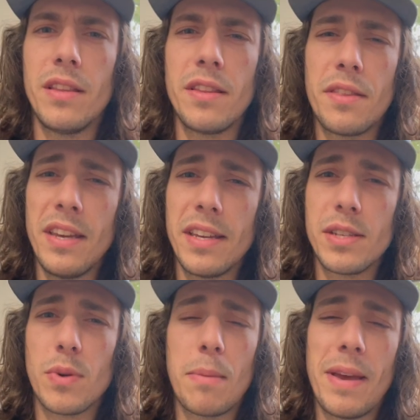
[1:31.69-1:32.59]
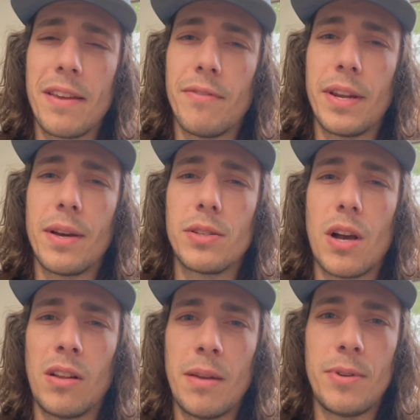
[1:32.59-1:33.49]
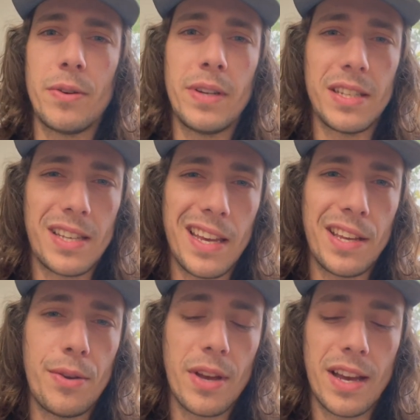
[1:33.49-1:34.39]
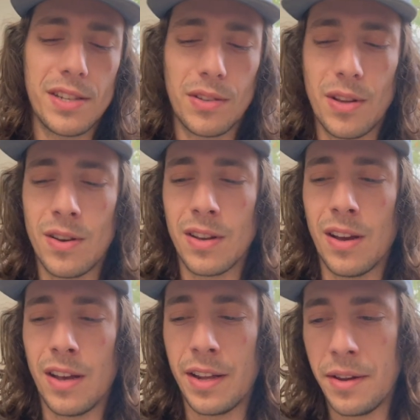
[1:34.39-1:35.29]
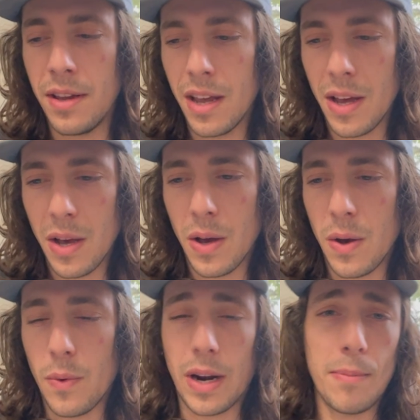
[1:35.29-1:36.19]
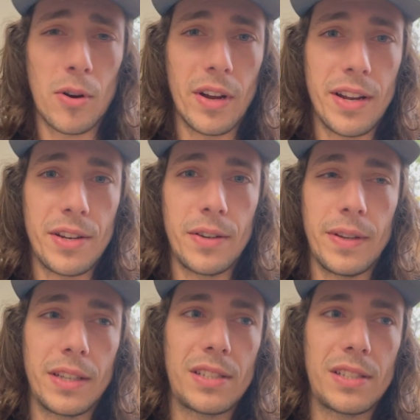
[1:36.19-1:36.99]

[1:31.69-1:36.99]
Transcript: The thing is, when I'm making videos, all I'm doing is taking you guys along on what I'm already doing.